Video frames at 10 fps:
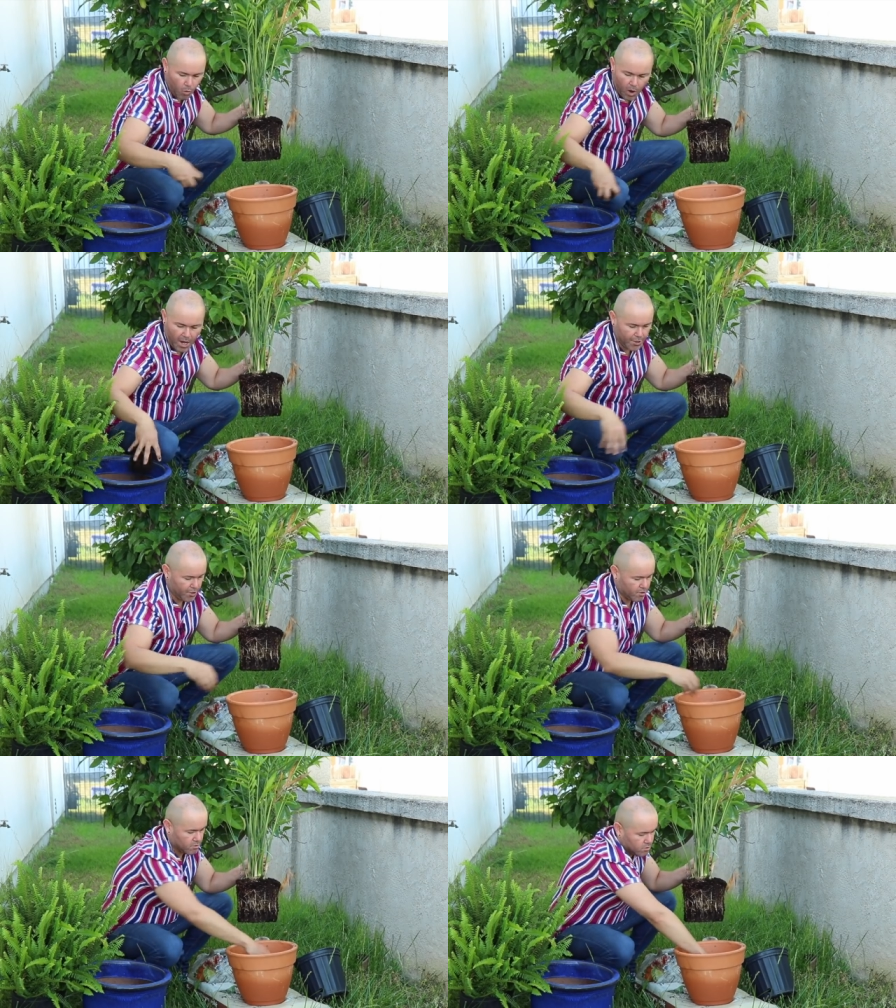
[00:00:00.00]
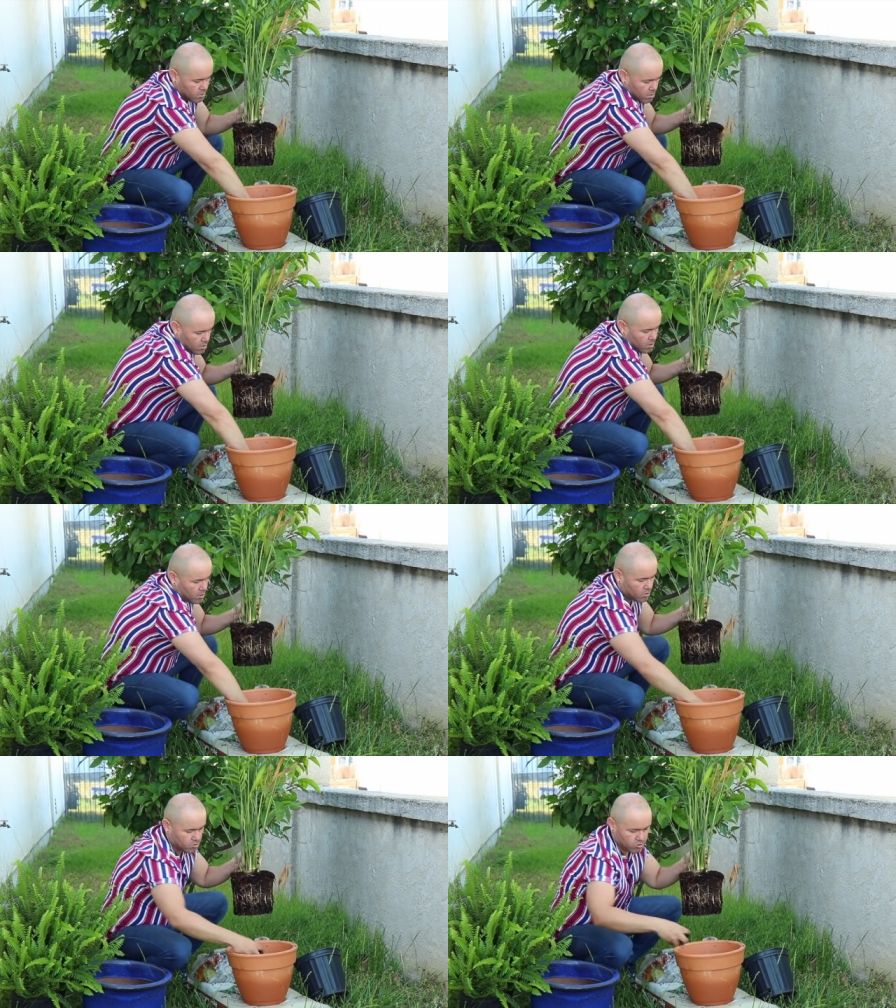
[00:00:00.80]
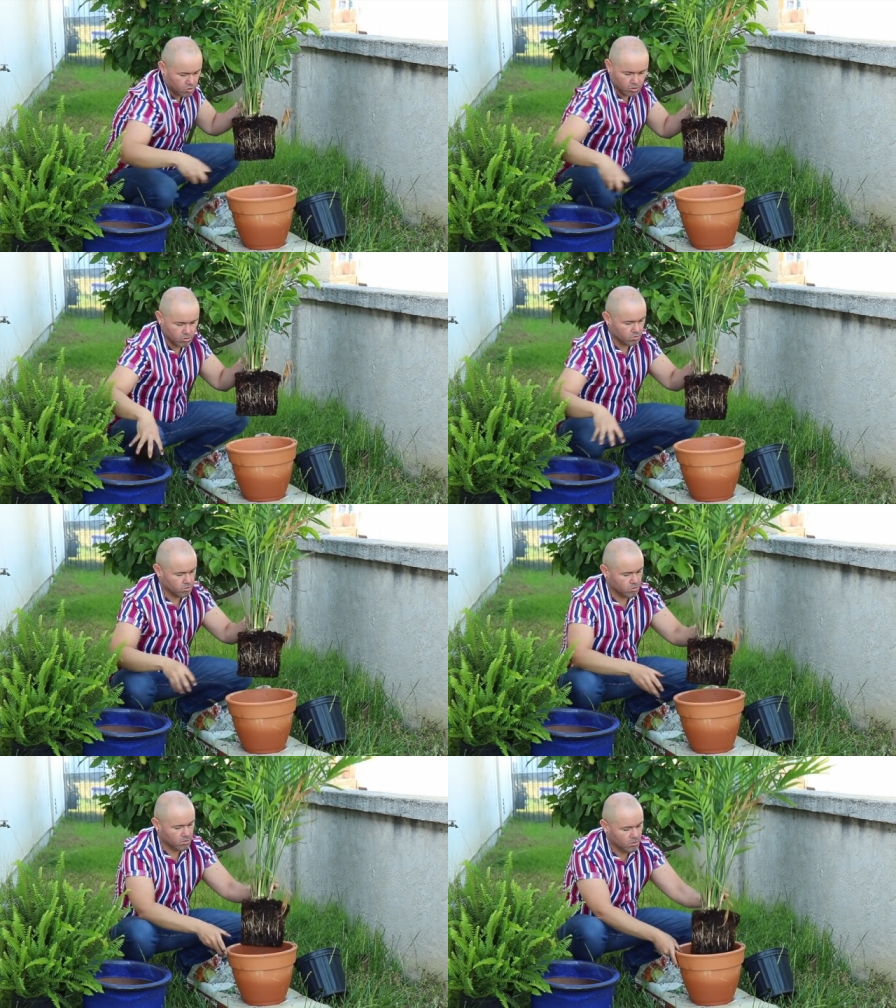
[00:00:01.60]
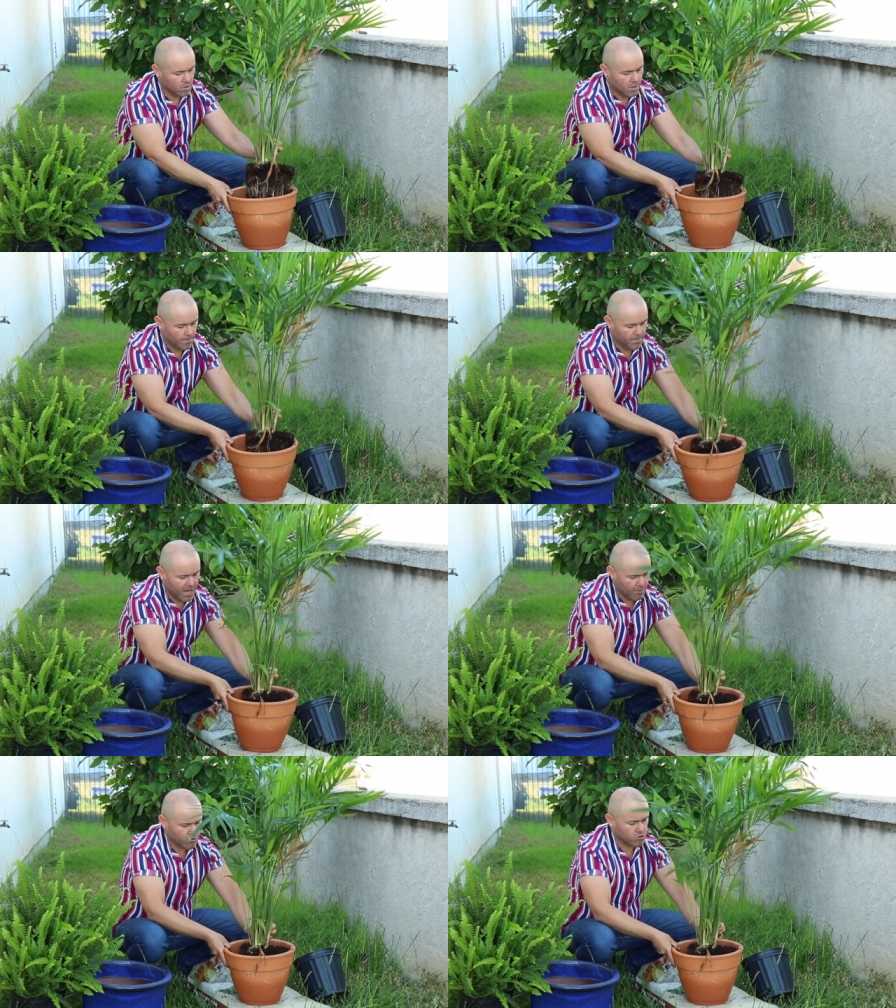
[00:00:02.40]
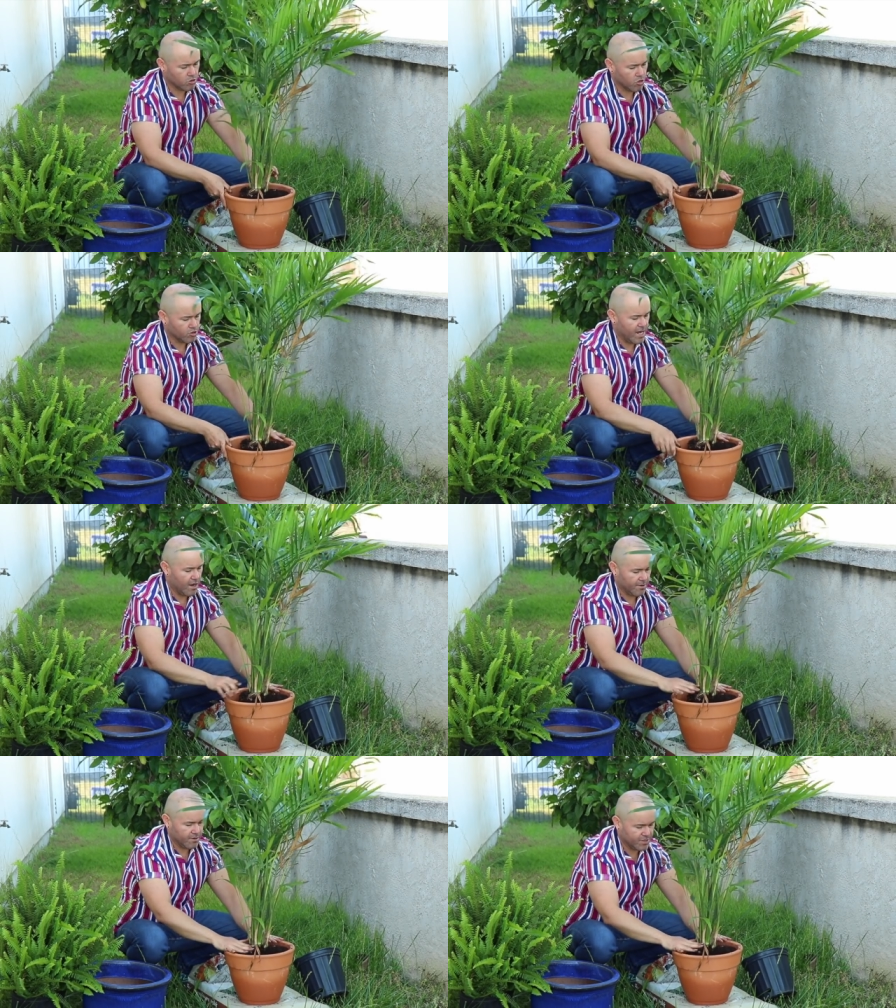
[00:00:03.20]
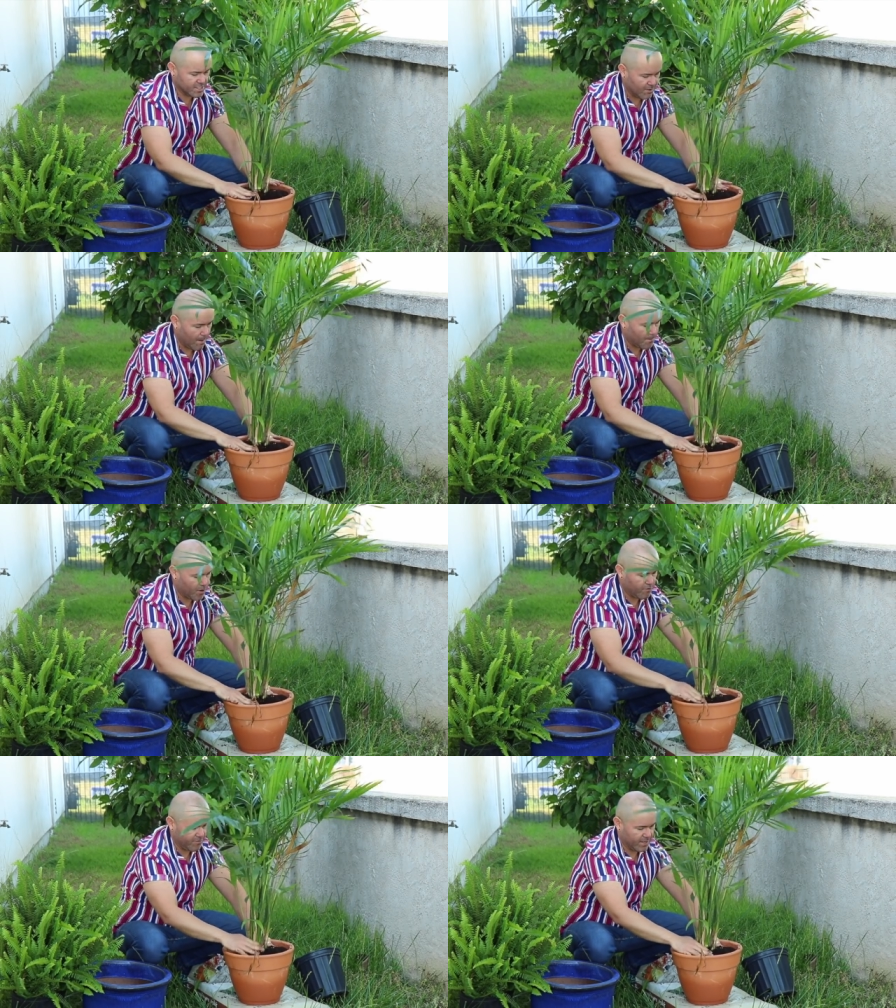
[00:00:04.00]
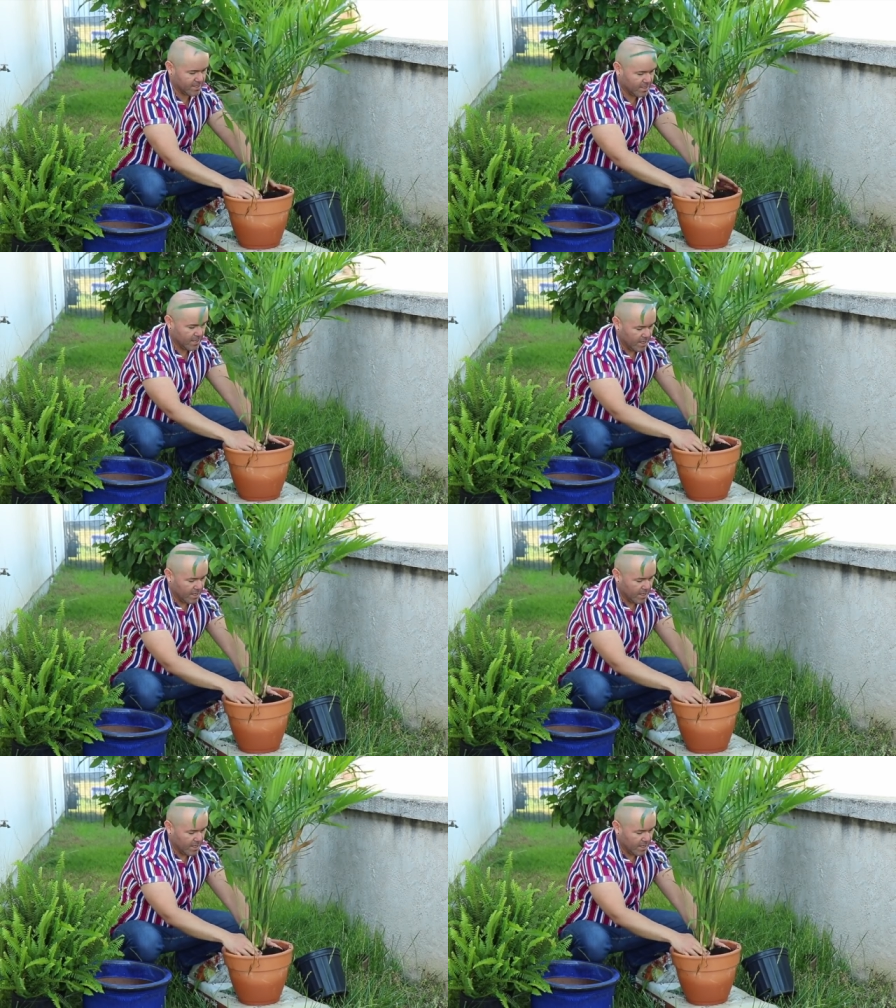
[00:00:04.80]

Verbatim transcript: water to be able to go down. This is about perfect.